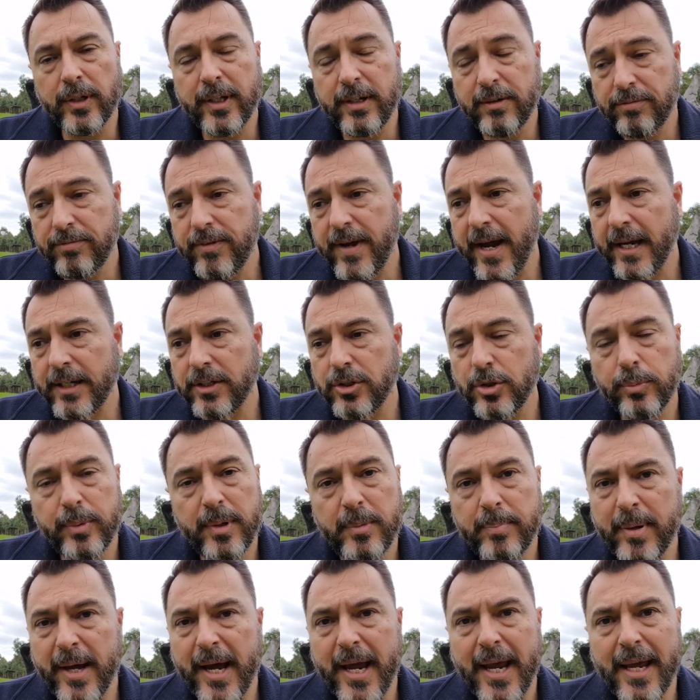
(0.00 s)
In fact, you'll
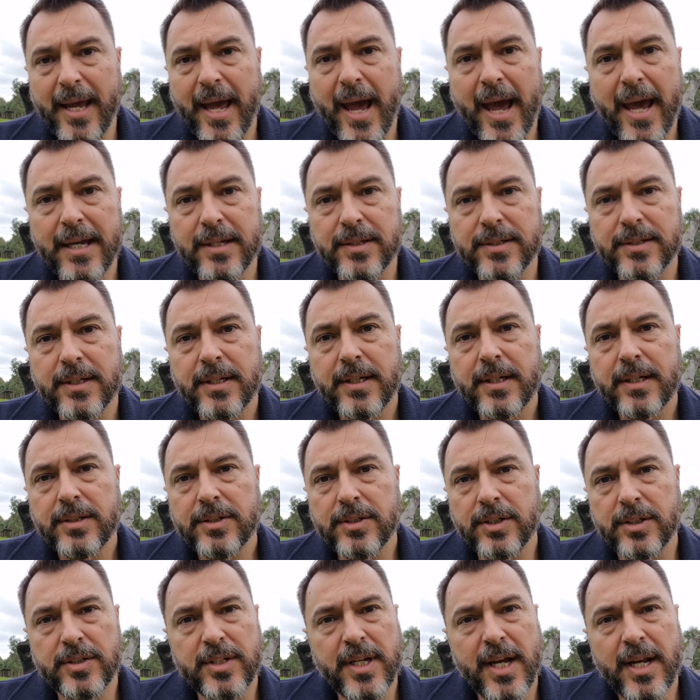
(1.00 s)
be paying $8,000
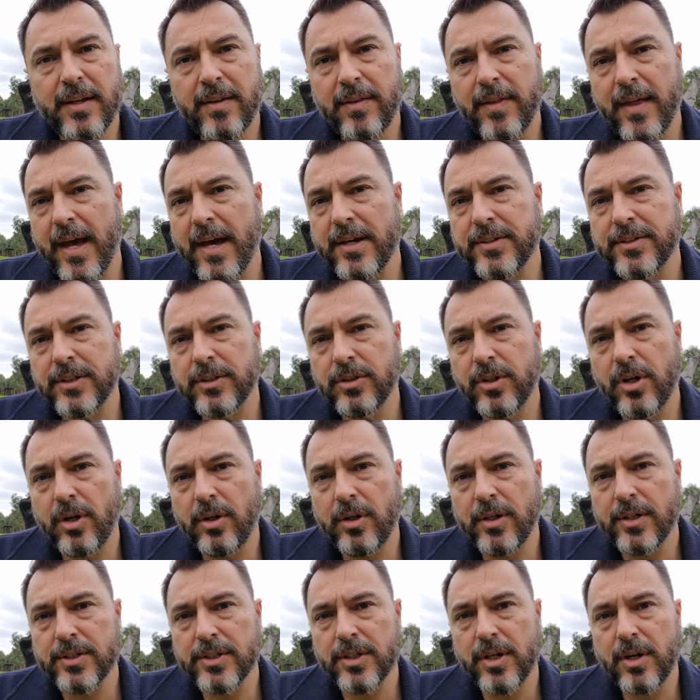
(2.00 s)
to
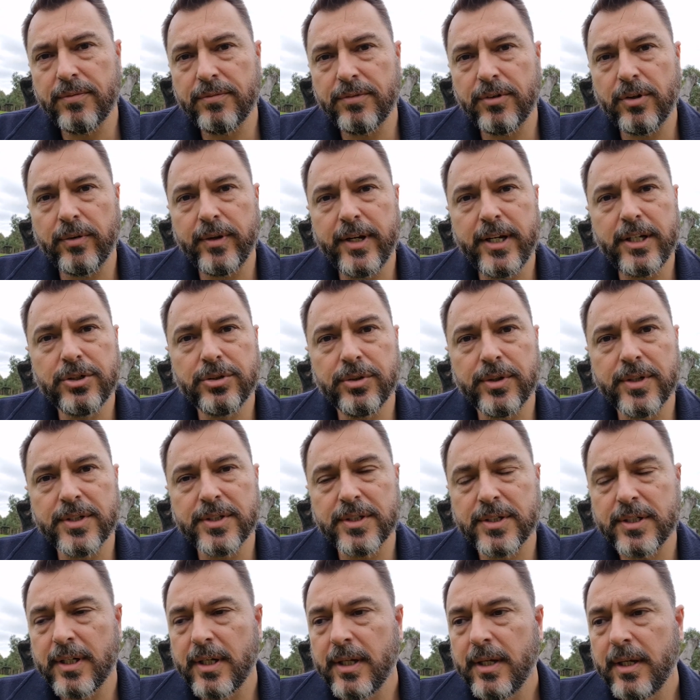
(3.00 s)
$10,000 off your
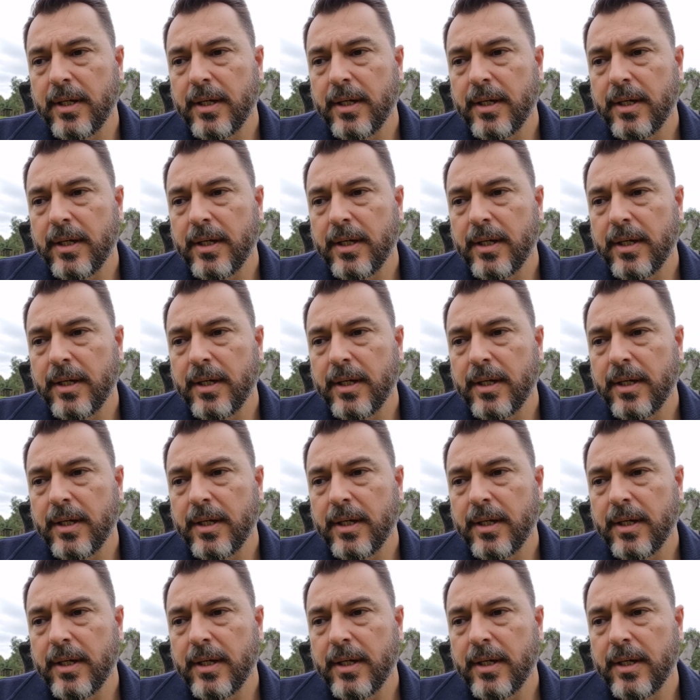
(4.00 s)
interest